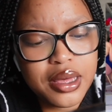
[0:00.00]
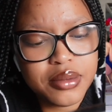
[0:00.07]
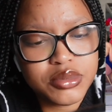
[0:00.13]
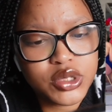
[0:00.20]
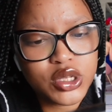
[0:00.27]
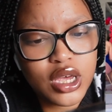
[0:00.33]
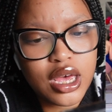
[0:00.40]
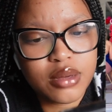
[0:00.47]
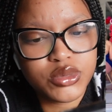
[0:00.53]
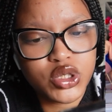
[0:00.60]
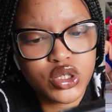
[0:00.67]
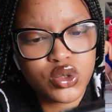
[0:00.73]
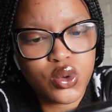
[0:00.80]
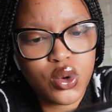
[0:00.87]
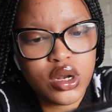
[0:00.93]
So I'm
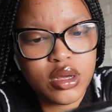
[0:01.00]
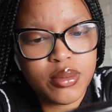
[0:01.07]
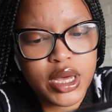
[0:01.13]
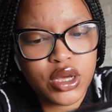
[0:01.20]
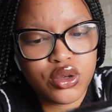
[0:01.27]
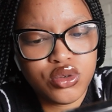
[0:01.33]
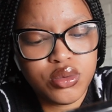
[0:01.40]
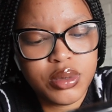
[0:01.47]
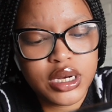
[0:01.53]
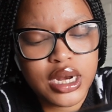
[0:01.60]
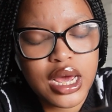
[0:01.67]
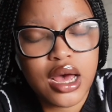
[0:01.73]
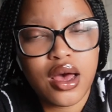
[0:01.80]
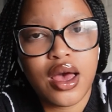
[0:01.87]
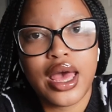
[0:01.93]
just calling my Uber
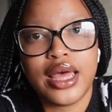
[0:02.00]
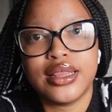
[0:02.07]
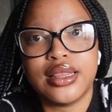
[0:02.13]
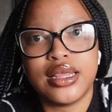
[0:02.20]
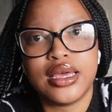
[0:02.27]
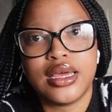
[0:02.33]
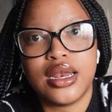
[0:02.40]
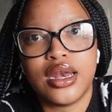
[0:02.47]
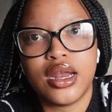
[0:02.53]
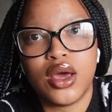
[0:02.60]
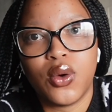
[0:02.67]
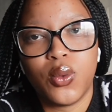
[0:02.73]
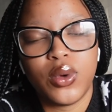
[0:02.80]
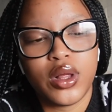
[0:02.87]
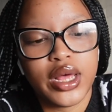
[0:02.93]
now and then
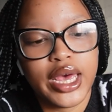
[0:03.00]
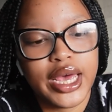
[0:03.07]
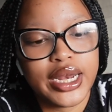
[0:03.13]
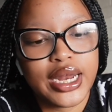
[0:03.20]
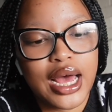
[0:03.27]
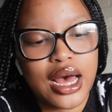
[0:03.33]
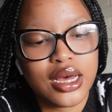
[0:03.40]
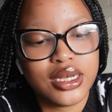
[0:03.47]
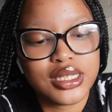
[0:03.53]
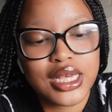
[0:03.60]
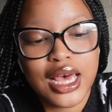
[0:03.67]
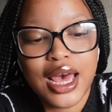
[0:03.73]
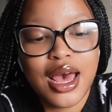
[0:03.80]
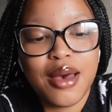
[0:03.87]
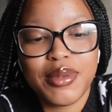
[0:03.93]
we'll head out.
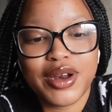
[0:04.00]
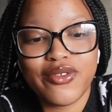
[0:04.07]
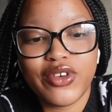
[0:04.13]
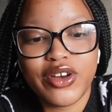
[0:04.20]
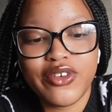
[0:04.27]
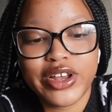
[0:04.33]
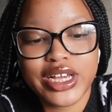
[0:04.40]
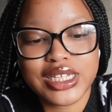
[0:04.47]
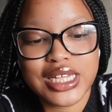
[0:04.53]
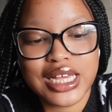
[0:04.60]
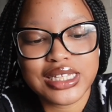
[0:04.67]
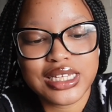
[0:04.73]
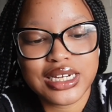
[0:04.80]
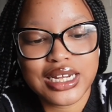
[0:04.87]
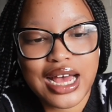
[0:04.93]
But I'm very, very
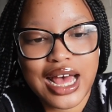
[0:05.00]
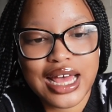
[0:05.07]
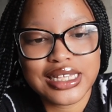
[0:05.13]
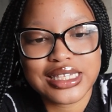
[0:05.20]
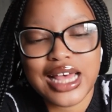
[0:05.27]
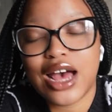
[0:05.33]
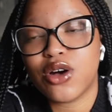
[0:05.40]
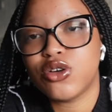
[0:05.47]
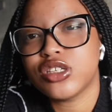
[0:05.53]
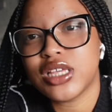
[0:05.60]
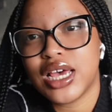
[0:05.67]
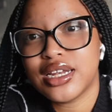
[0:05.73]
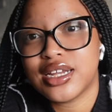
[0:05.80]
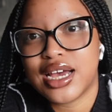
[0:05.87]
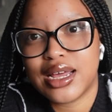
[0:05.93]
excited, guys. I also
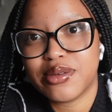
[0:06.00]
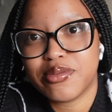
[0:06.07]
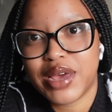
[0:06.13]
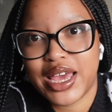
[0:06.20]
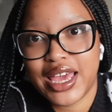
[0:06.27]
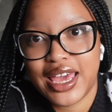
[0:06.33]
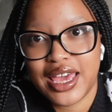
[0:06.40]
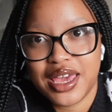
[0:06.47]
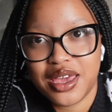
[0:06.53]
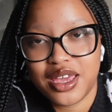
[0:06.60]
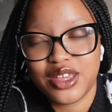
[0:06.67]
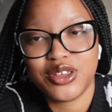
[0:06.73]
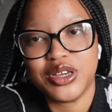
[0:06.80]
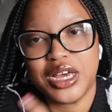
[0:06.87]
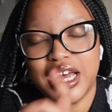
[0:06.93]
had cut my hair.
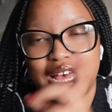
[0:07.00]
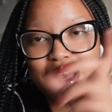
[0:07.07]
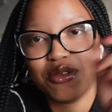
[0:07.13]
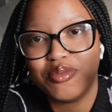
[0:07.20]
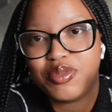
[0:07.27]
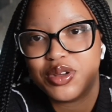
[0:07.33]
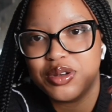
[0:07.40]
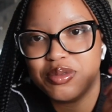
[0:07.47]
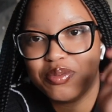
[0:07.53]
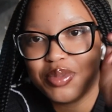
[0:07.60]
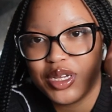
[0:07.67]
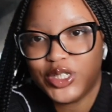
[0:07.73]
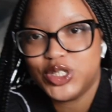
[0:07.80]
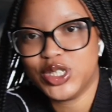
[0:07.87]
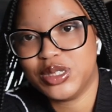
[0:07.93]
You guys, I'll put
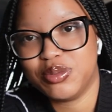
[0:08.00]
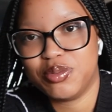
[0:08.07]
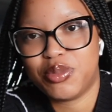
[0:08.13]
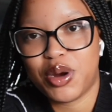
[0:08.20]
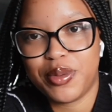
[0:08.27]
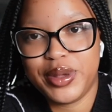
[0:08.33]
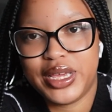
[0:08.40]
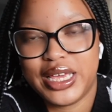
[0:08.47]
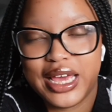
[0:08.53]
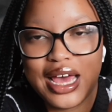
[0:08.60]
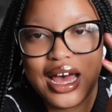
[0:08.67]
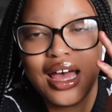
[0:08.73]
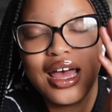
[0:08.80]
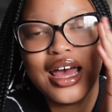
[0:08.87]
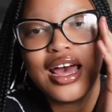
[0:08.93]
pictures probably
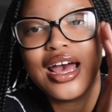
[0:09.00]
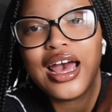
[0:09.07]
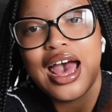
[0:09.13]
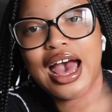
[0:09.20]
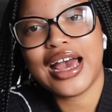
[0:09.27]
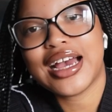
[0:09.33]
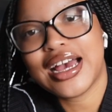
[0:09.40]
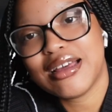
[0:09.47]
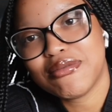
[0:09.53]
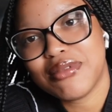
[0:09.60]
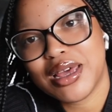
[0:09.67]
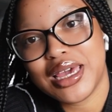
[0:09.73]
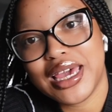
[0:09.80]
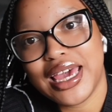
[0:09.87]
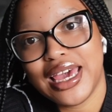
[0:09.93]
here. I cut my
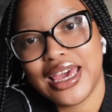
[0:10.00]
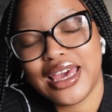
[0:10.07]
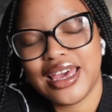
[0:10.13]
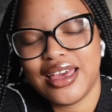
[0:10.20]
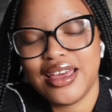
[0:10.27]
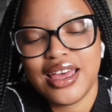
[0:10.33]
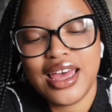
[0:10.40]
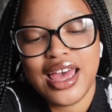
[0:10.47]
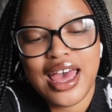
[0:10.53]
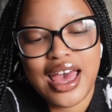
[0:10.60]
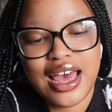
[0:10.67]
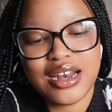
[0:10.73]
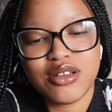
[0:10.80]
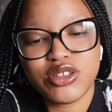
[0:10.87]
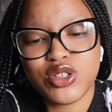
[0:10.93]
hair and I was